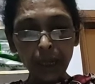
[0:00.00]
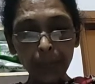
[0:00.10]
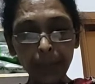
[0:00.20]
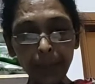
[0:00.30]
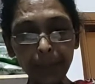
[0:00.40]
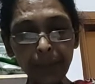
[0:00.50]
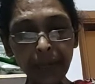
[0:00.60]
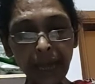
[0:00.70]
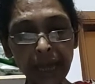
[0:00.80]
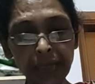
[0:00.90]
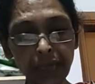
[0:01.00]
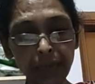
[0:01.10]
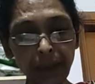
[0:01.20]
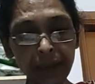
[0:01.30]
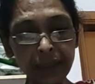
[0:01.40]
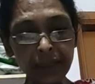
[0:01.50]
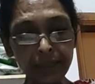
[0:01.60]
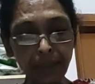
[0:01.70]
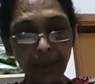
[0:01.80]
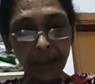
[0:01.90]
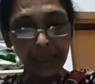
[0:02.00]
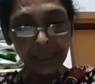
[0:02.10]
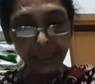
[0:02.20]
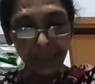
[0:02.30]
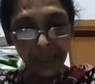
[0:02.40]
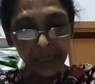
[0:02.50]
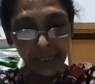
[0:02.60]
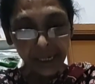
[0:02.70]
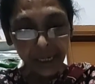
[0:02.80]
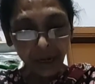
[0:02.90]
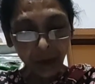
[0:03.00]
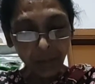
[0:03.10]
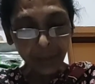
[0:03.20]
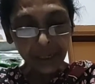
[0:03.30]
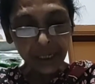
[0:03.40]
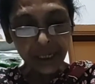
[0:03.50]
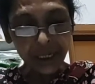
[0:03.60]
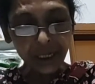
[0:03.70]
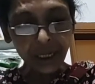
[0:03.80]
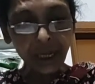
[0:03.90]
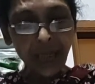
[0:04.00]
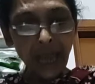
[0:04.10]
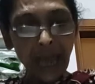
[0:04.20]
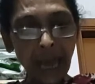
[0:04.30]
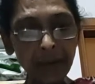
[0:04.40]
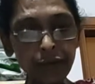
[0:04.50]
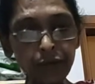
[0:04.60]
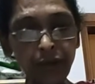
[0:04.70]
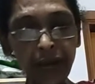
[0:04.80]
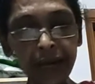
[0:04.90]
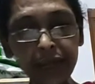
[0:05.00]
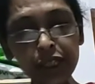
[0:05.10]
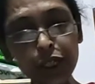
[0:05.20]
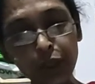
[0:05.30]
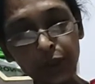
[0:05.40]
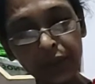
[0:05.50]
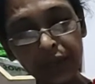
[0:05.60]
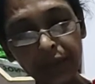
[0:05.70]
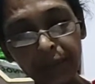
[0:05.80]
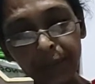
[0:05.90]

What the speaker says: People dash are participating in a competition have to write a story.